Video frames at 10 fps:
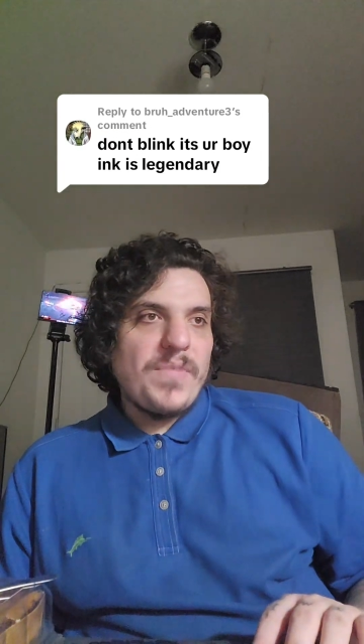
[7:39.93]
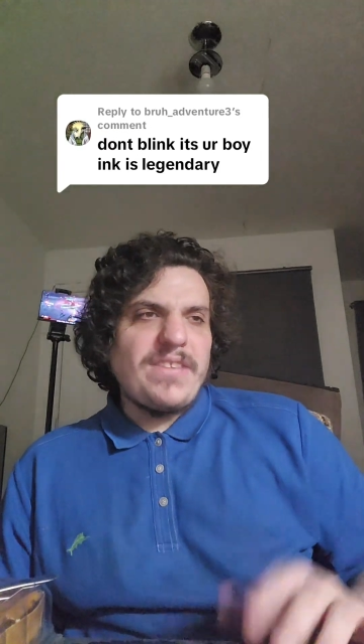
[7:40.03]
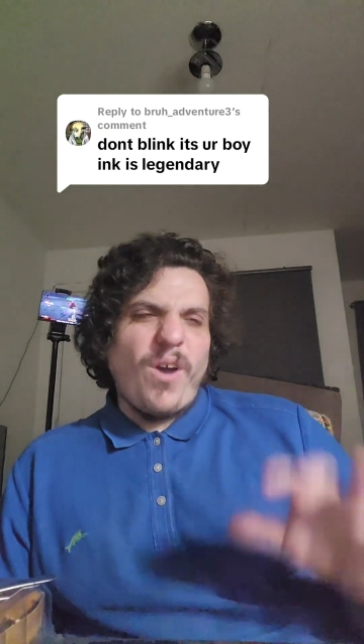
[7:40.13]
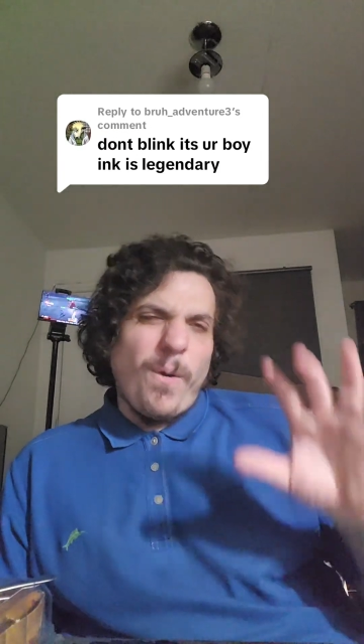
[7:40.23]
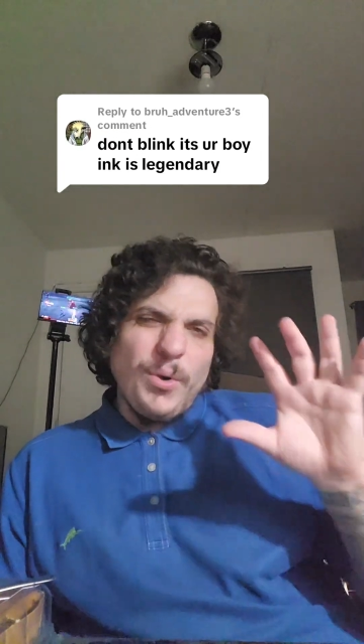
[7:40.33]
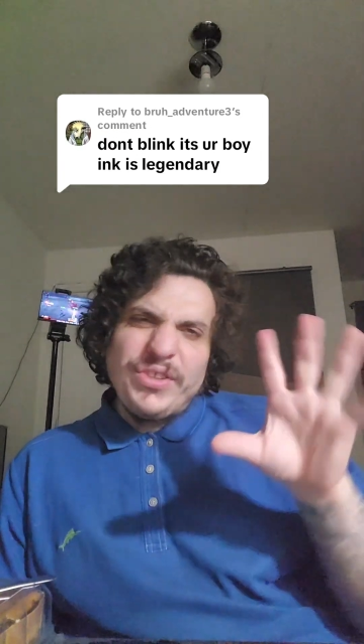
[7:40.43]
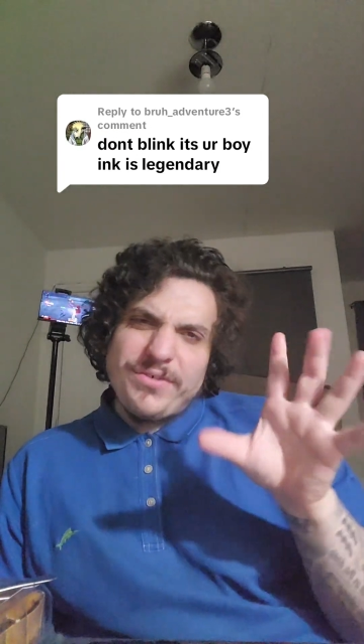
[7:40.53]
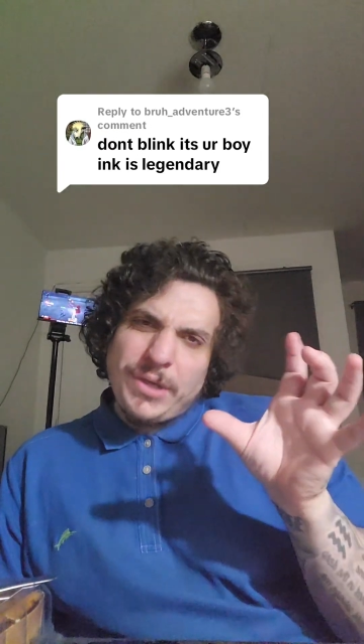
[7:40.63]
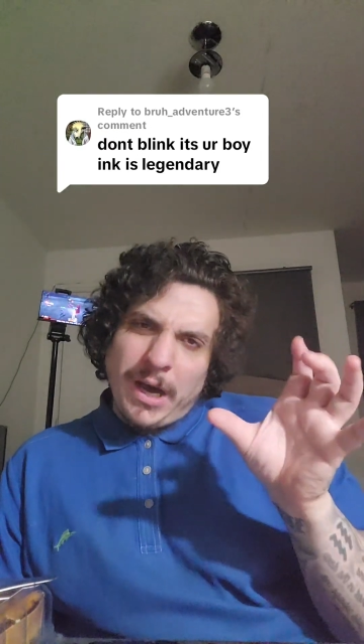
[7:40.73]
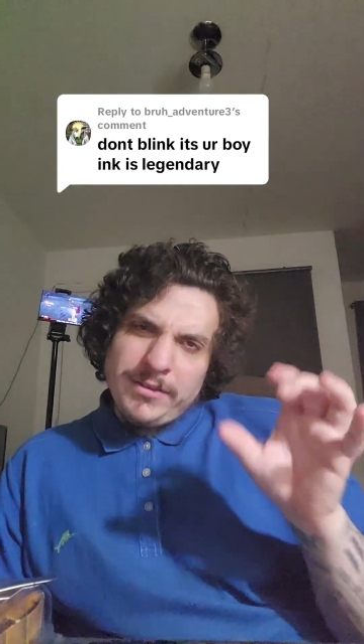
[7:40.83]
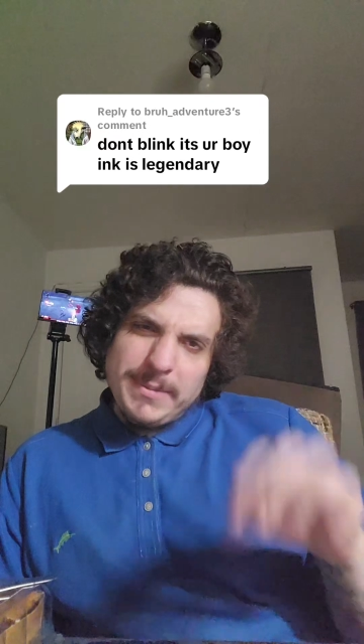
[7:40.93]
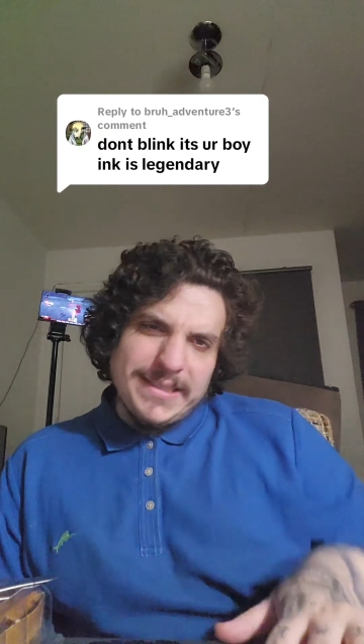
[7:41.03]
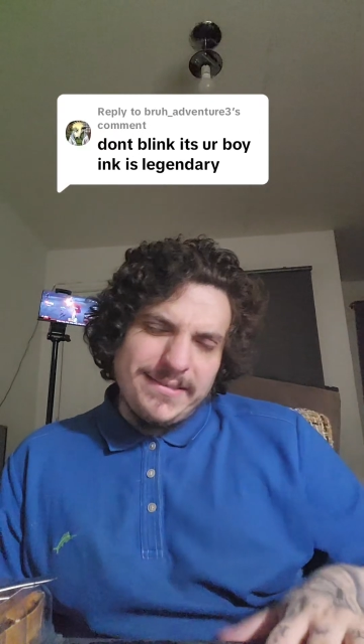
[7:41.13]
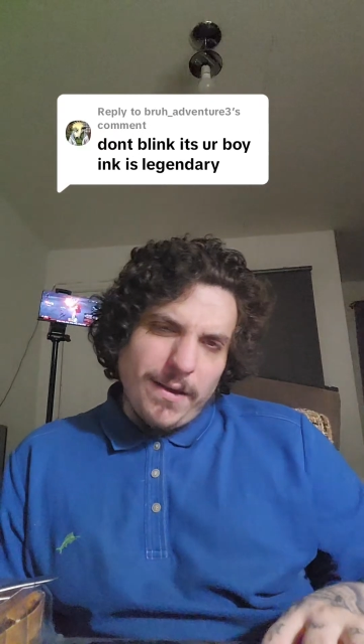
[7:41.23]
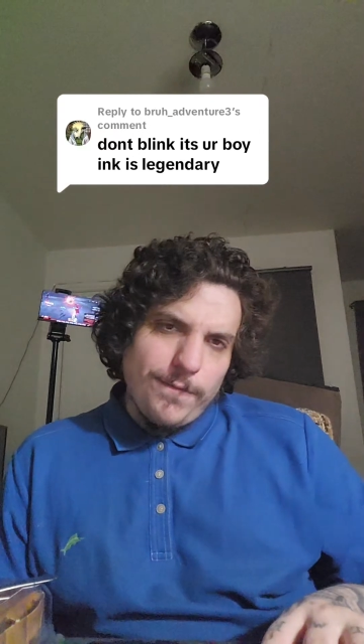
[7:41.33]
It's almost as a costume
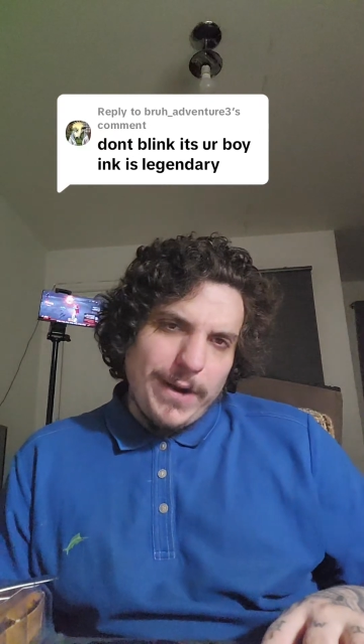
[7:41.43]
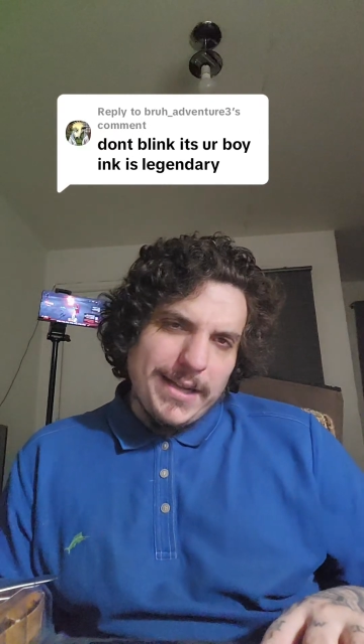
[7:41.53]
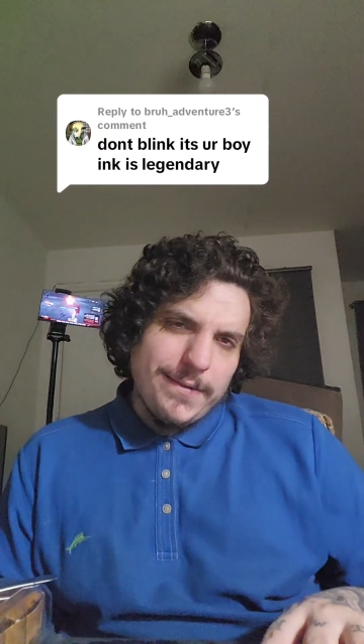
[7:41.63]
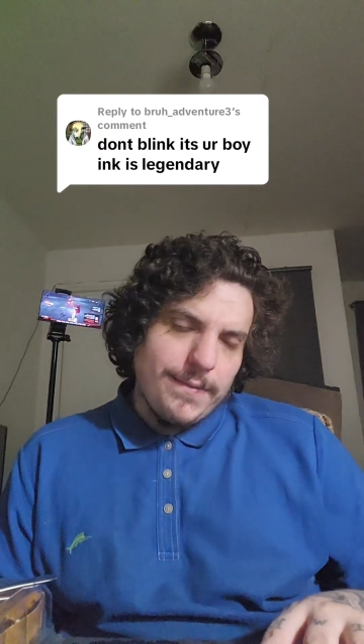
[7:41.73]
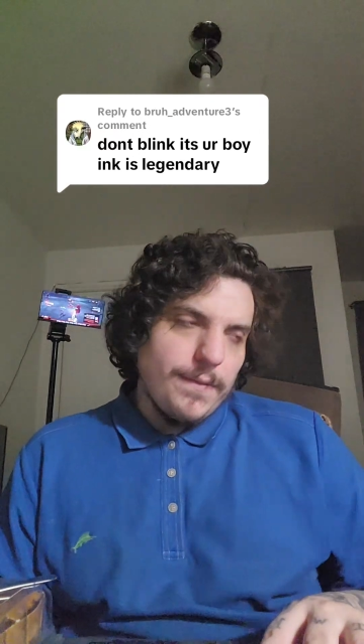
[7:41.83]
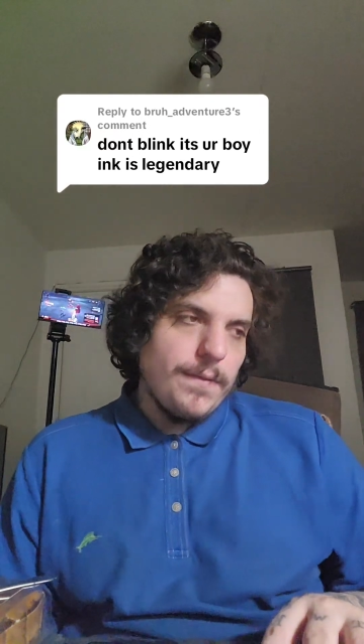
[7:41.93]
in itself, right?